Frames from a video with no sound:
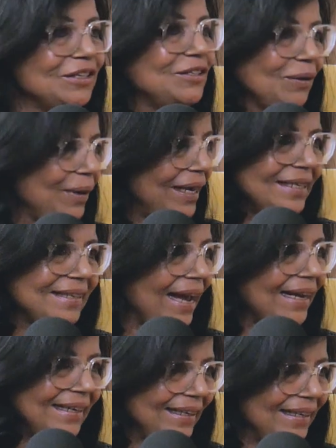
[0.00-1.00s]
So
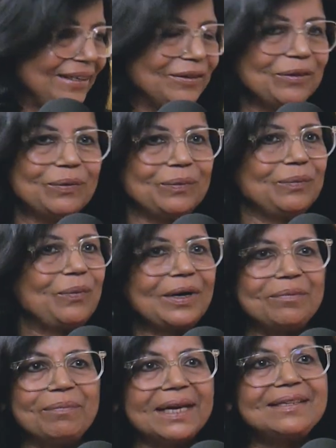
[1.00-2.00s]
exactly,
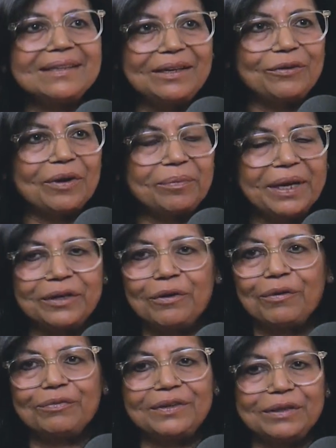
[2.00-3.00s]
what metal you are made
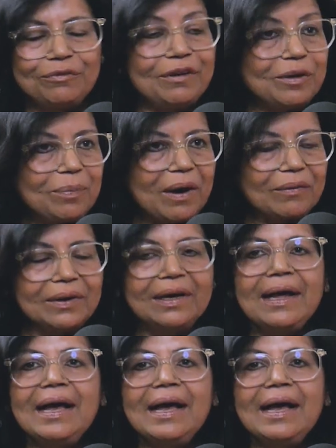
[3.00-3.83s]
of, that willpower.